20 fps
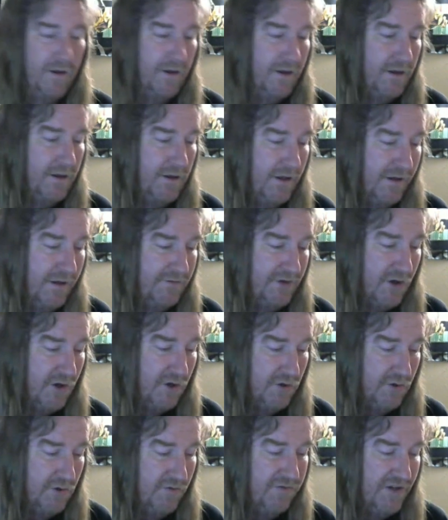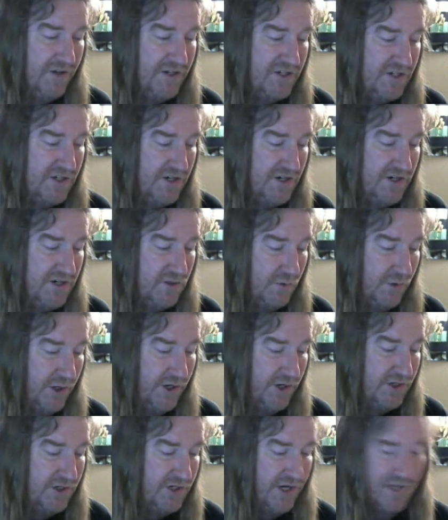You have to go 3 flights of stairs from where
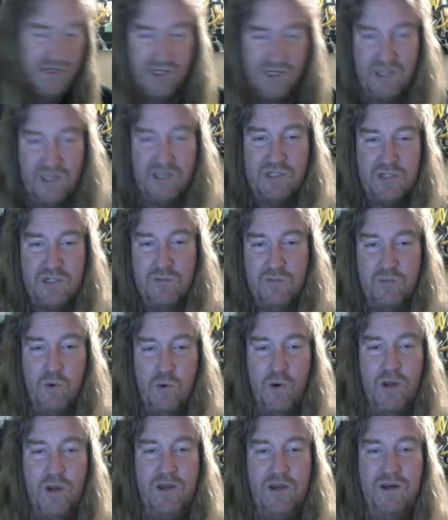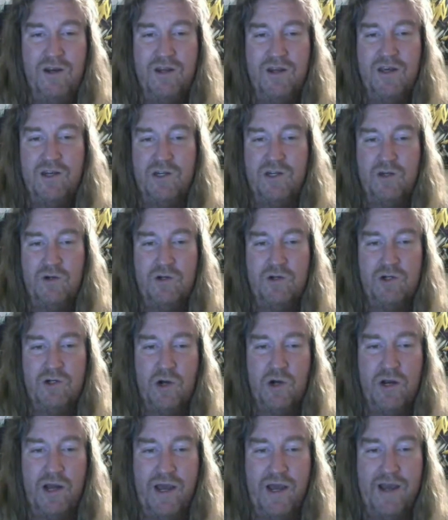it's at to get to the point you need to get to try
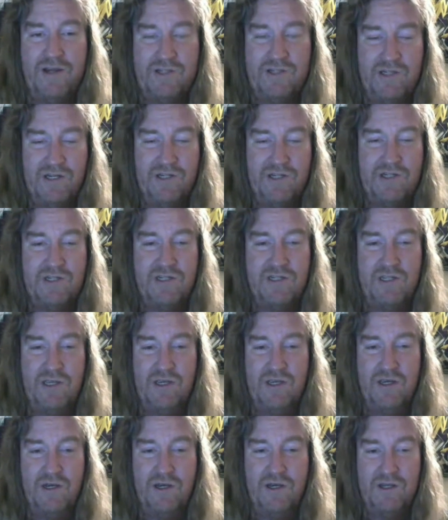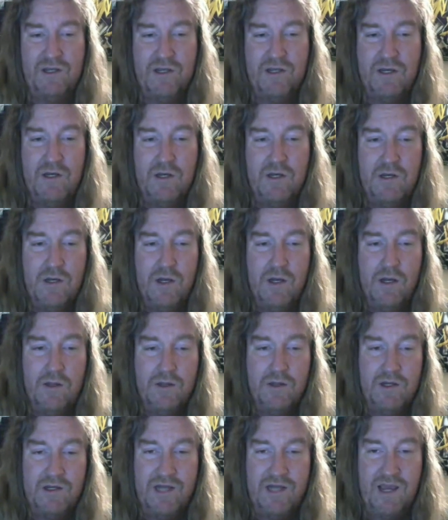to access the
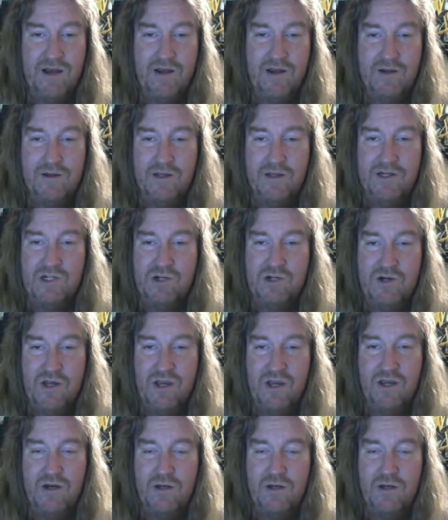data that you need.